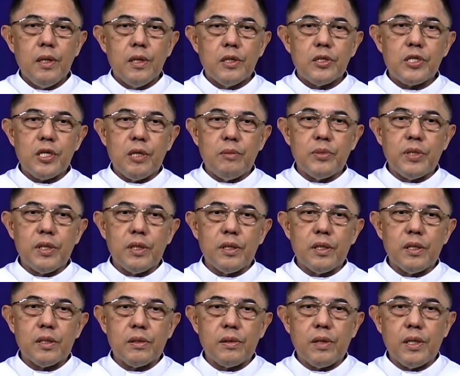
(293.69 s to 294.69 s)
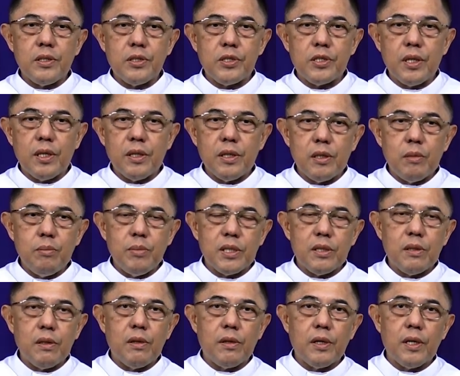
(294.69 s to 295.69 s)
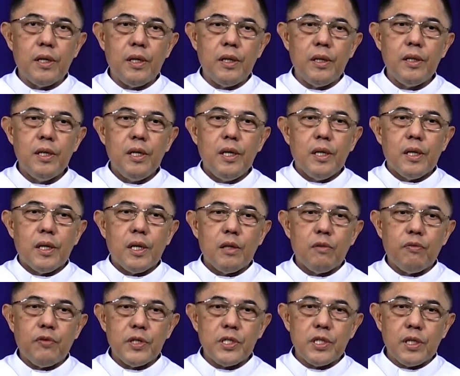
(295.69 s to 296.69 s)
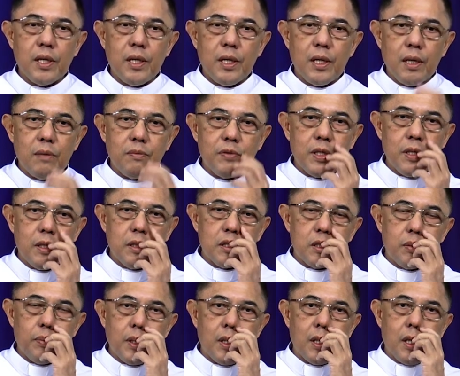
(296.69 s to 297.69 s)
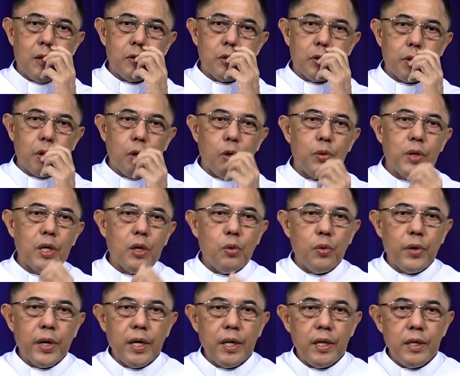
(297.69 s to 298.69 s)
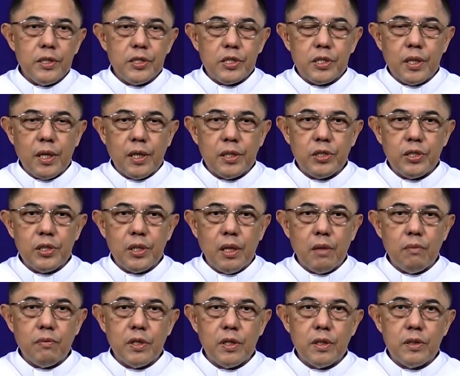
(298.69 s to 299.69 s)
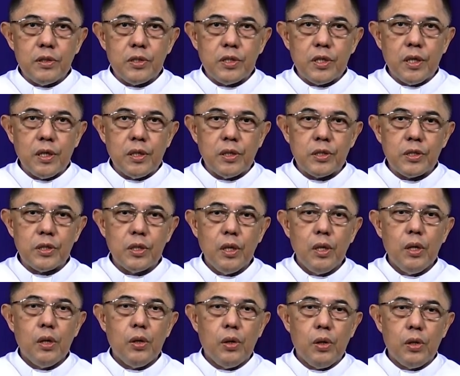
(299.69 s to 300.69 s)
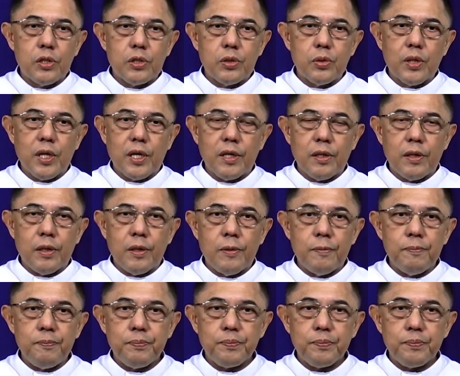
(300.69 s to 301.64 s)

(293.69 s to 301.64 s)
something that transcended material and physical evidence without throwing away such evidences altogether.